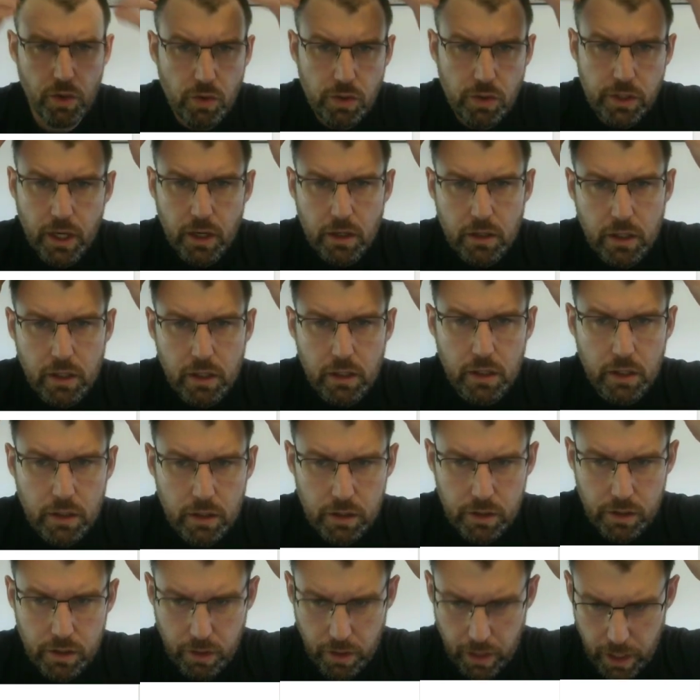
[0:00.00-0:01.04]
calculator
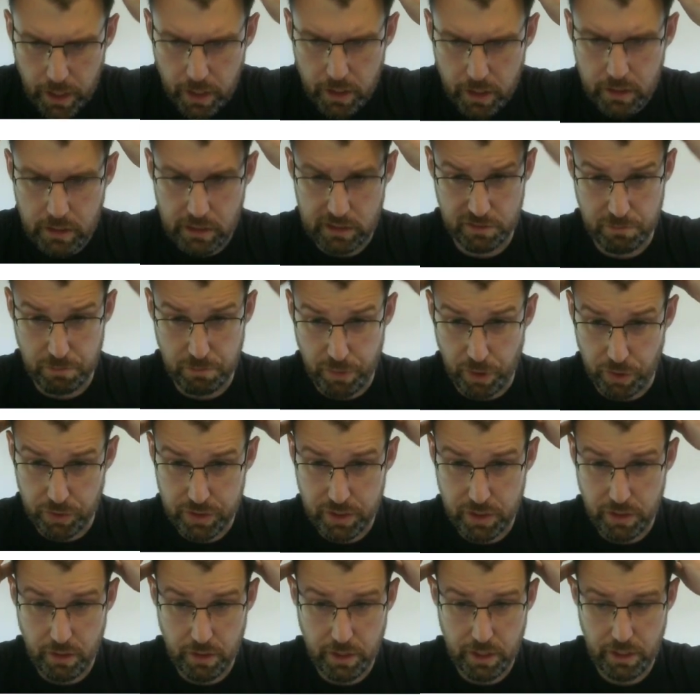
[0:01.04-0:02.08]
in your head that's built
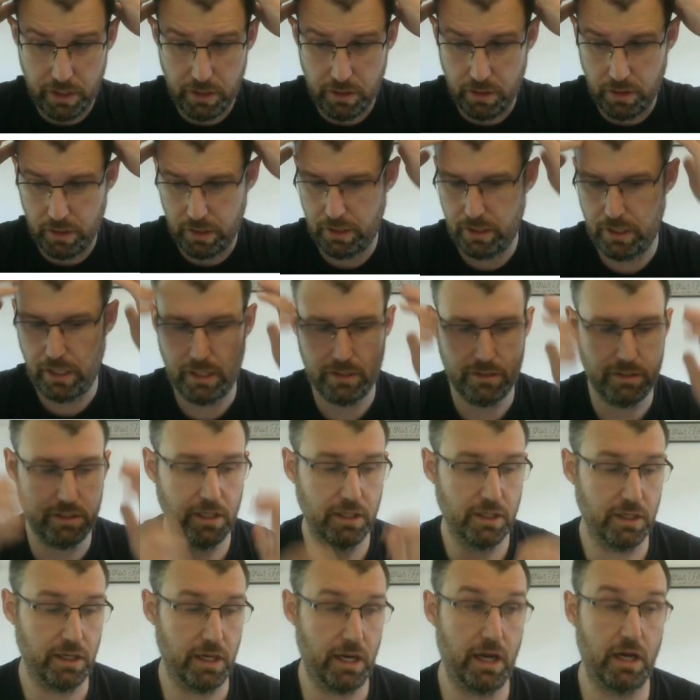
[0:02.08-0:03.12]
in your head, not
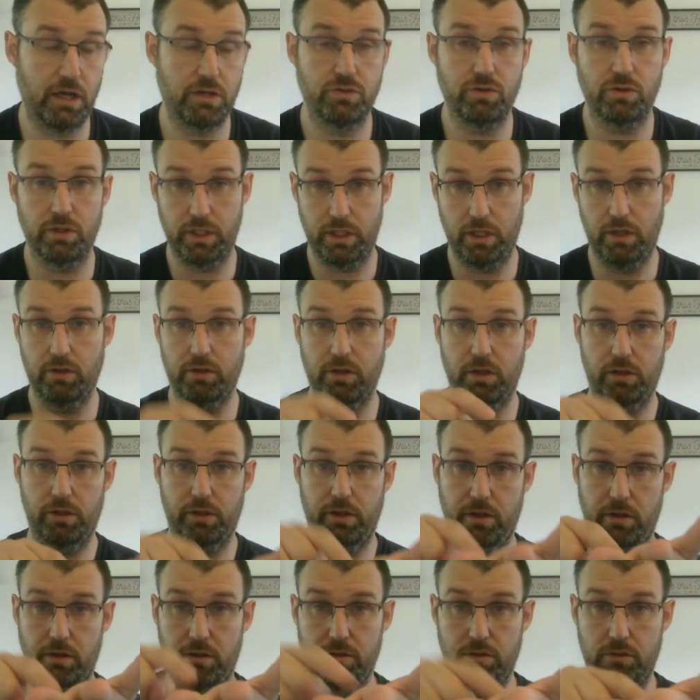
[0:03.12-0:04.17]
taking an actual
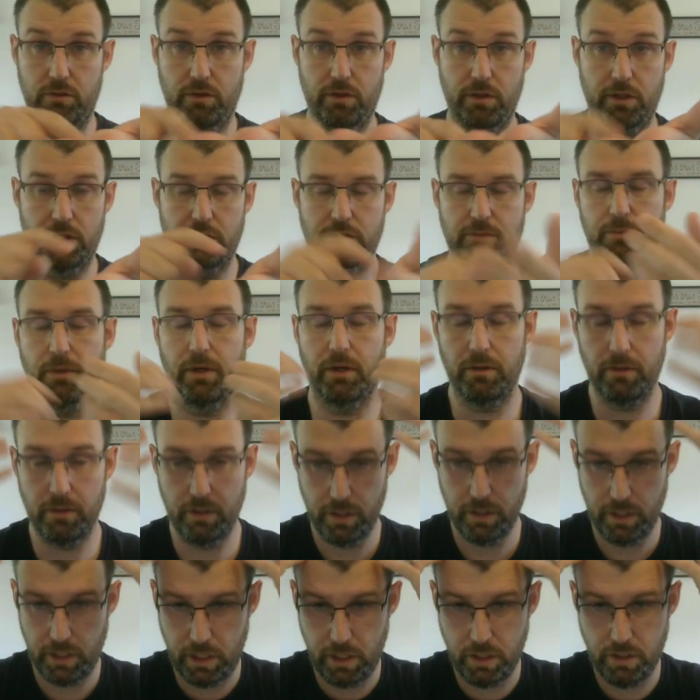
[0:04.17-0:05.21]
calculator and doing this, but
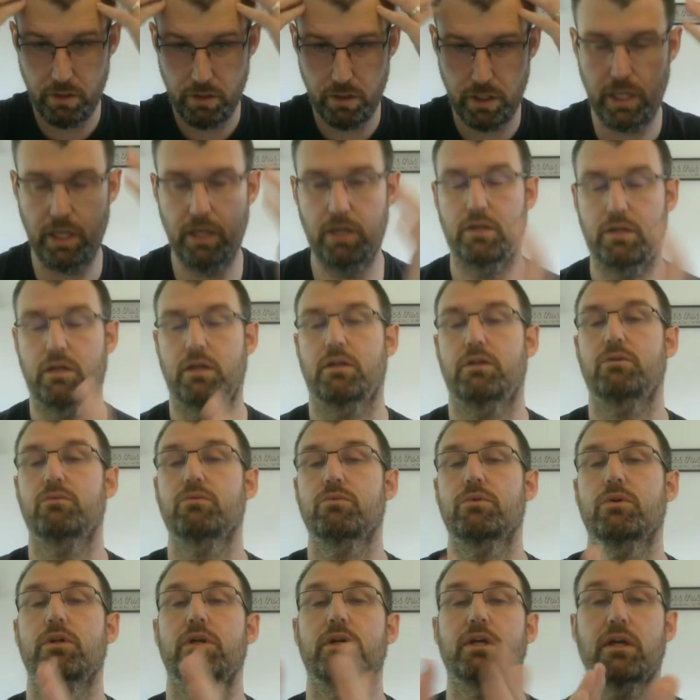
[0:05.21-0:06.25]
in your head, you
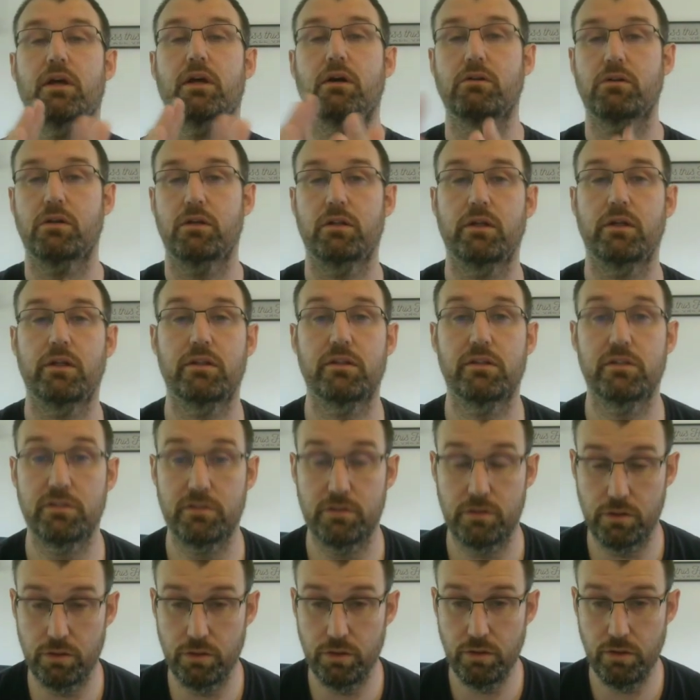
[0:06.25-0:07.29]
really calculate this
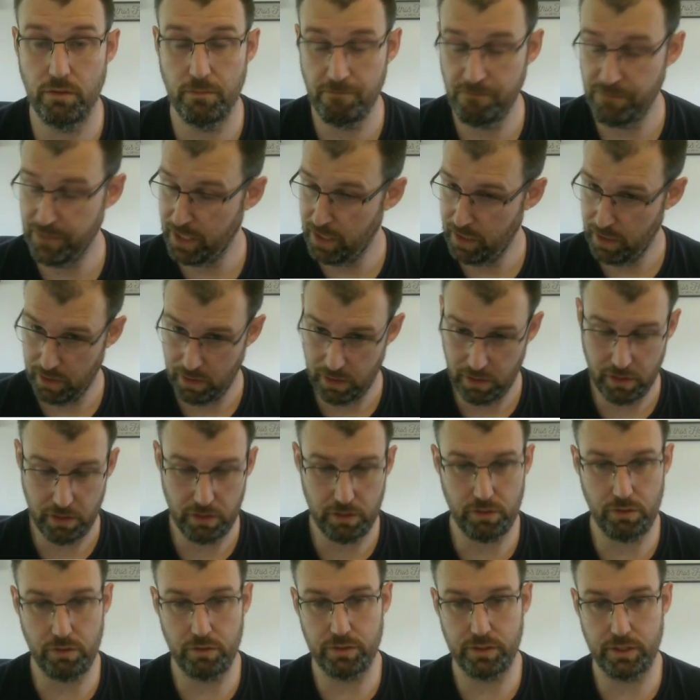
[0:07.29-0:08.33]
through,
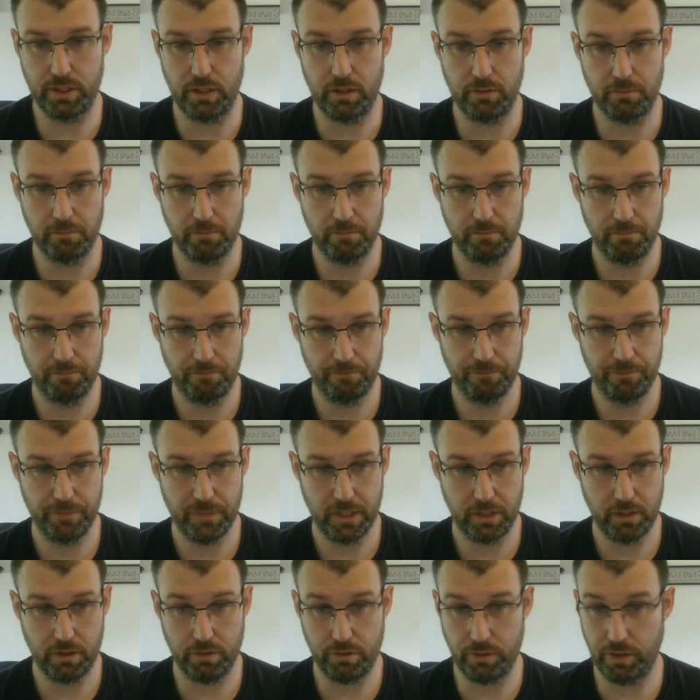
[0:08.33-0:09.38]
use that
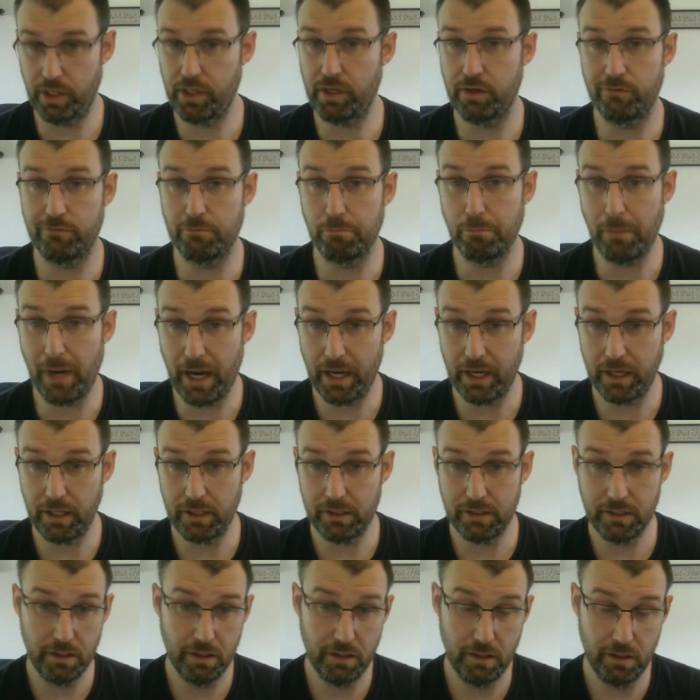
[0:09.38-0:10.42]
creative
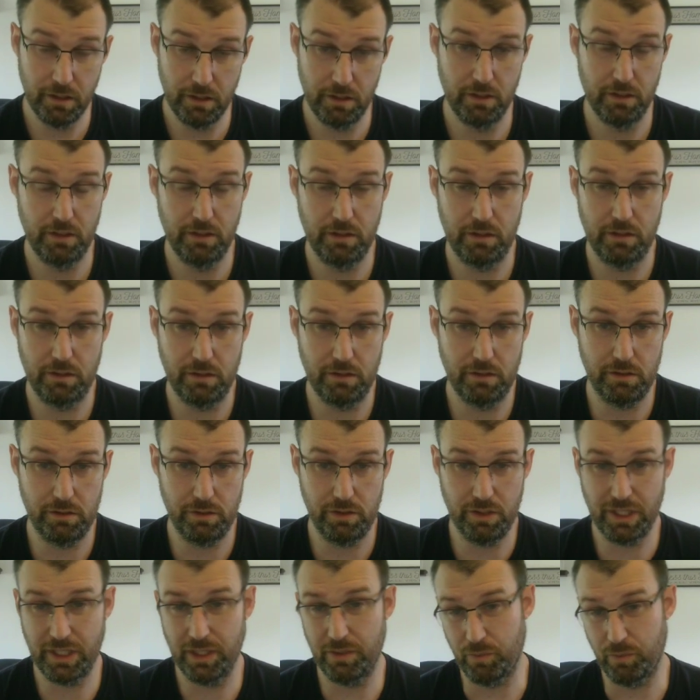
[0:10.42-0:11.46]
mind,
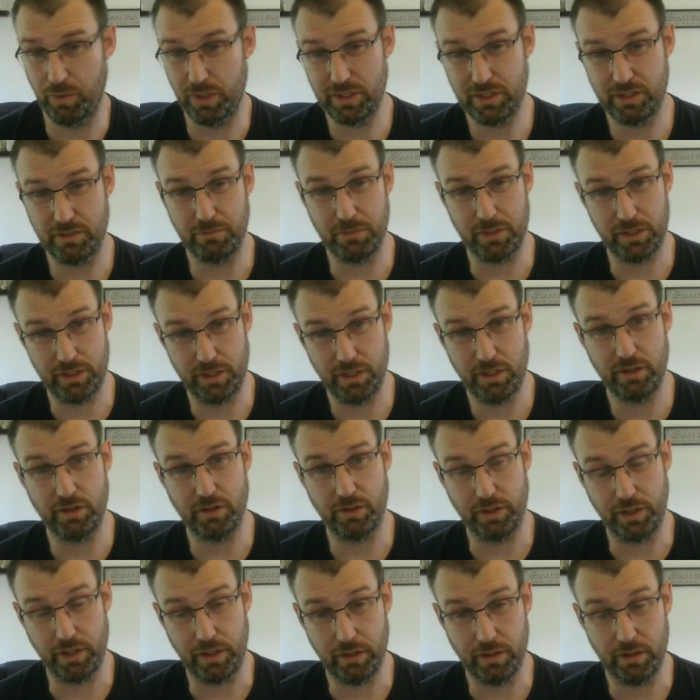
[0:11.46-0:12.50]
you can win some material
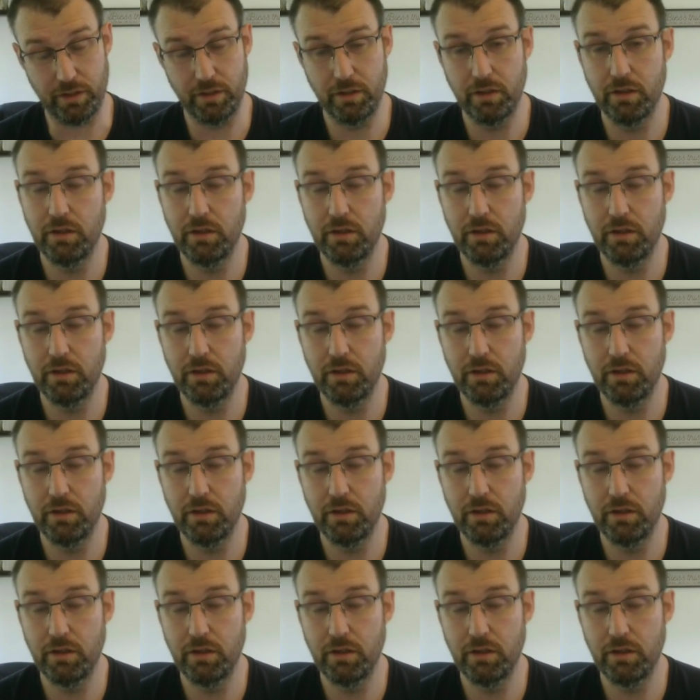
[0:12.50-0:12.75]
here.